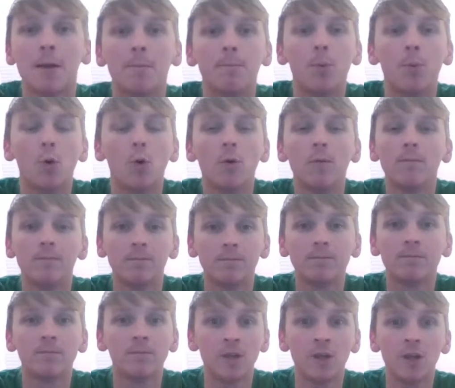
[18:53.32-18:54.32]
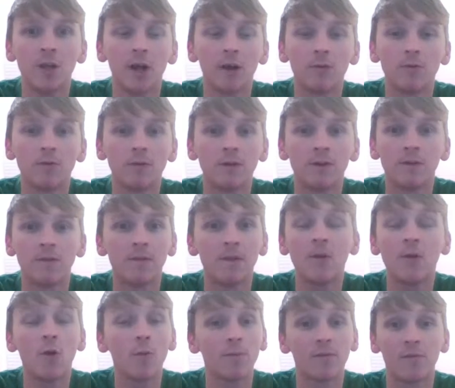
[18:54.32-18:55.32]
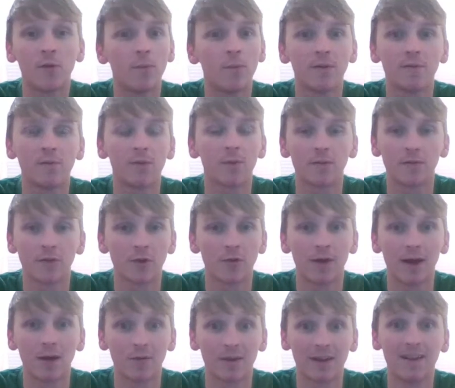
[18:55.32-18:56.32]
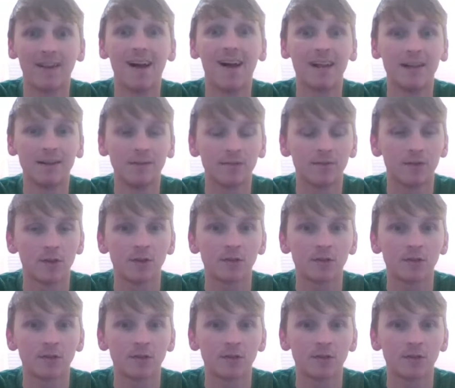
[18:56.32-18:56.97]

But, you know, they're not performing in front of a crowd live.